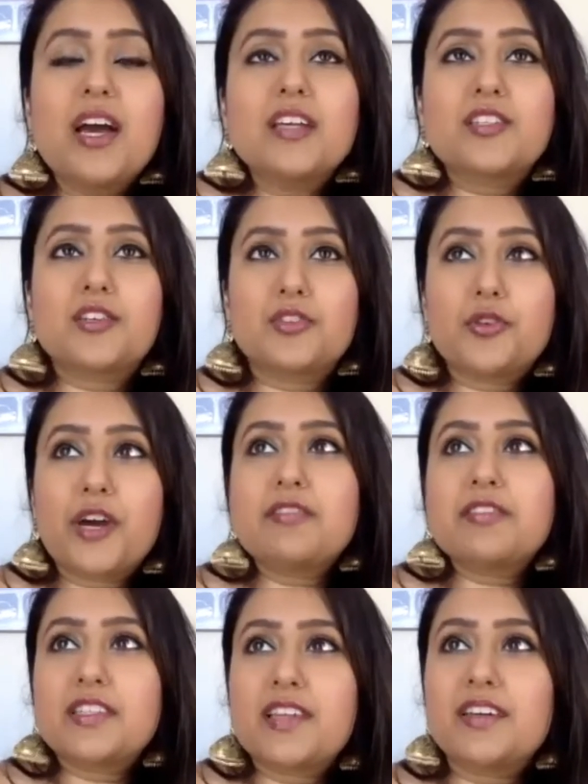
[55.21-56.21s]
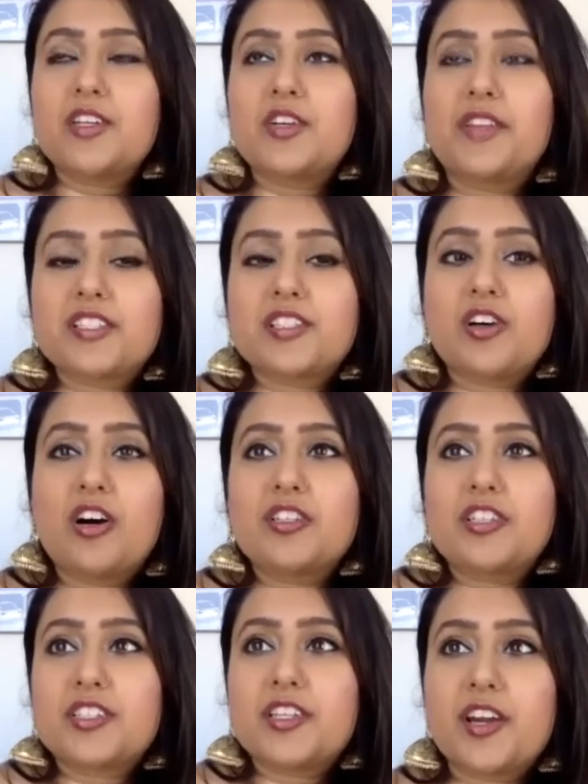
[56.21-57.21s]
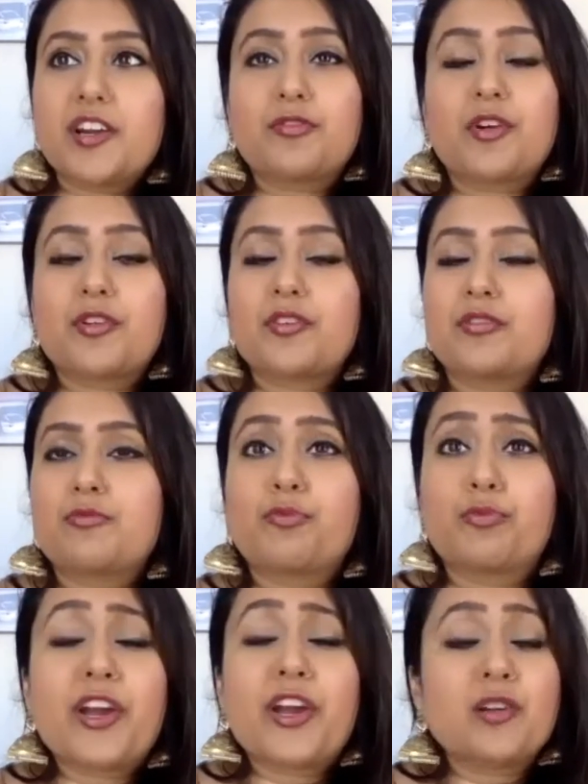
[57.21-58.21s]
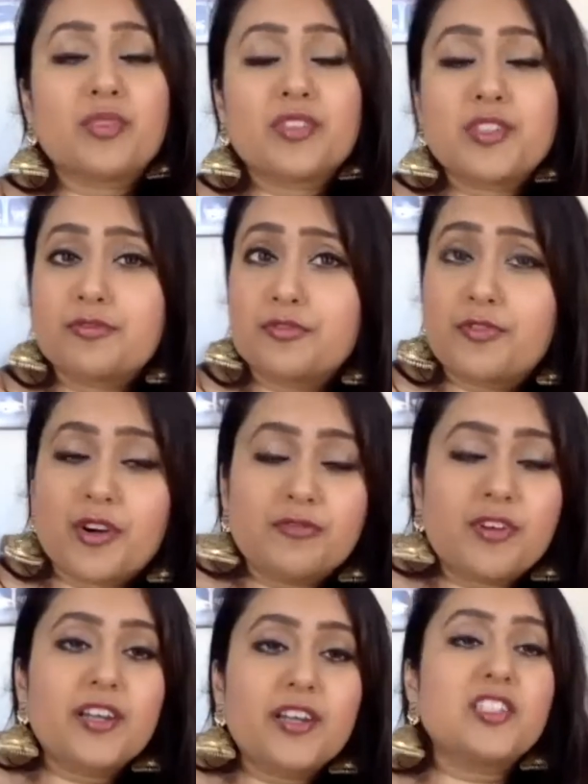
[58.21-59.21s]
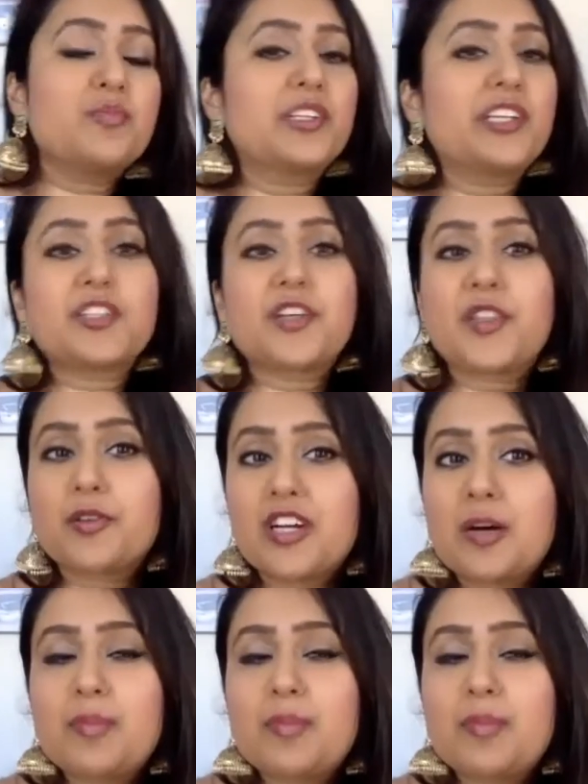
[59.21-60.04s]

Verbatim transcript: So you kind of see that, you know, this is all just here for here to, for fun to build each other up.